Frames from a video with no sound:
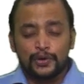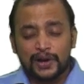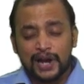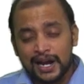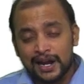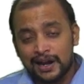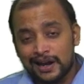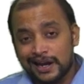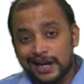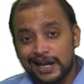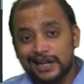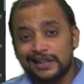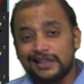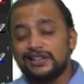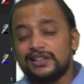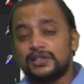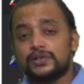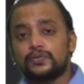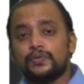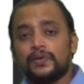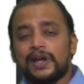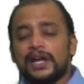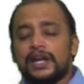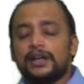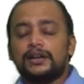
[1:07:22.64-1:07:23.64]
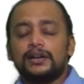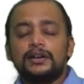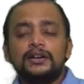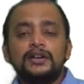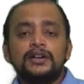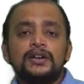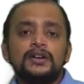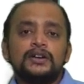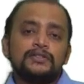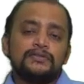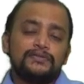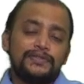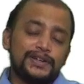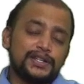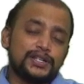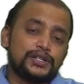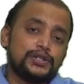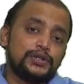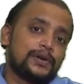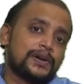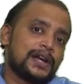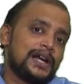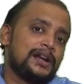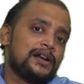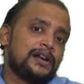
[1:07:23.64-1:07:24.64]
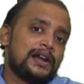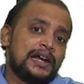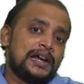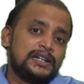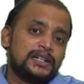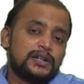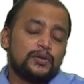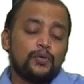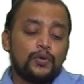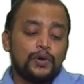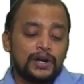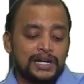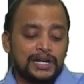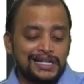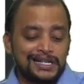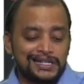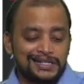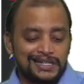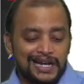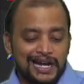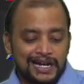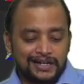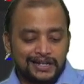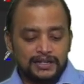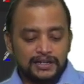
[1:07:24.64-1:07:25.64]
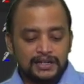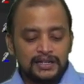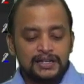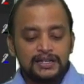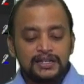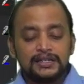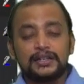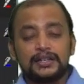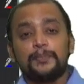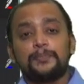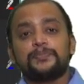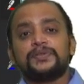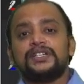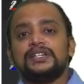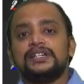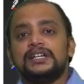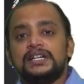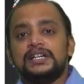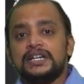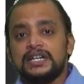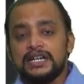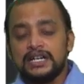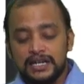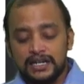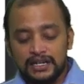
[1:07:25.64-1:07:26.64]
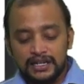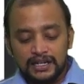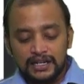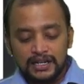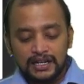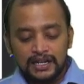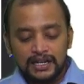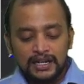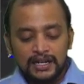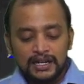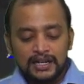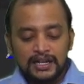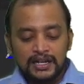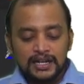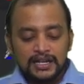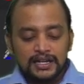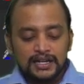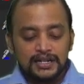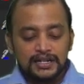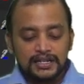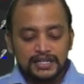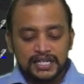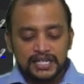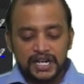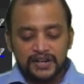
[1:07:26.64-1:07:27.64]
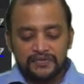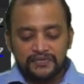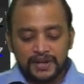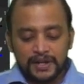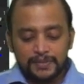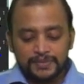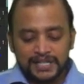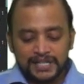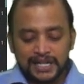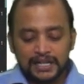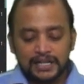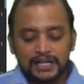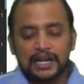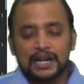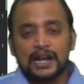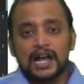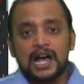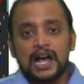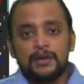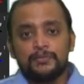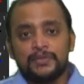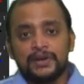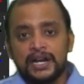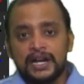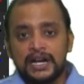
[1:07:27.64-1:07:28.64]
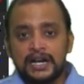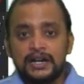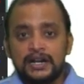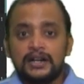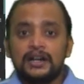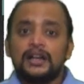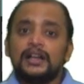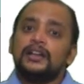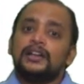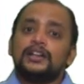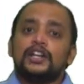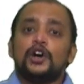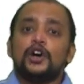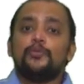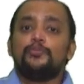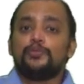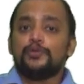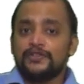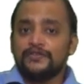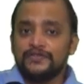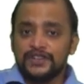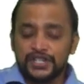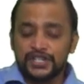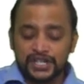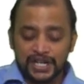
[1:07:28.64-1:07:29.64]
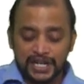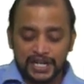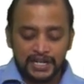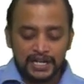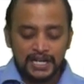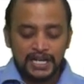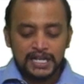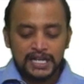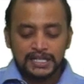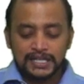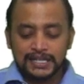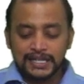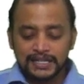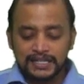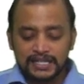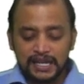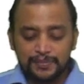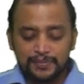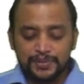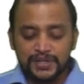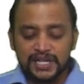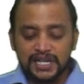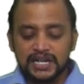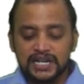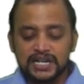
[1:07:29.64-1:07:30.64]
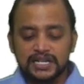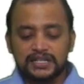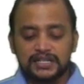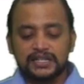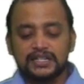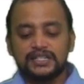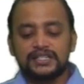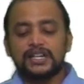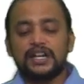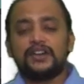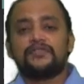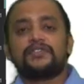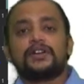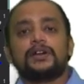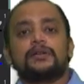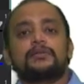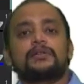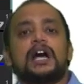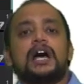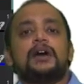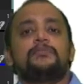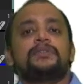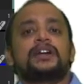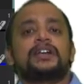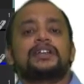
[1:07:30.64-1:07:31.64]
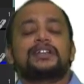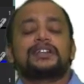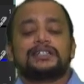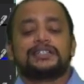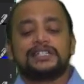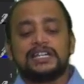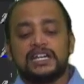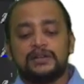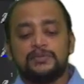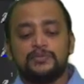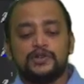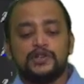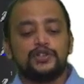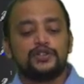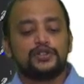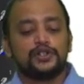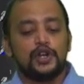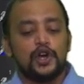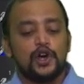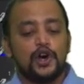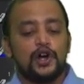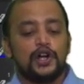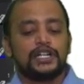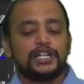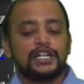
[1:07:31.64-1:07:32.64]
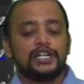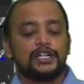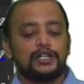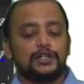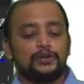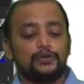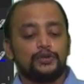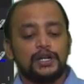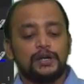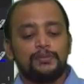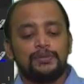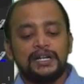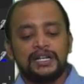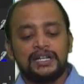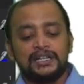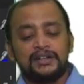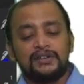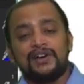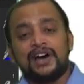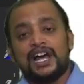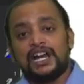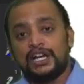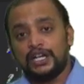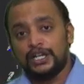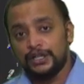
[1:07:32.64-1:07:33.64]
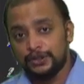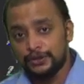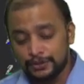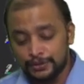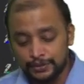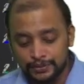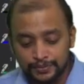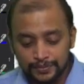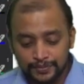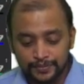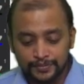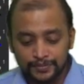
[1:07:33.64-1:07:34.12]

can write this way. First you can write what is the subsidy received from central government. Now provision. Since subsidy is received from government, the same is not includable in the value.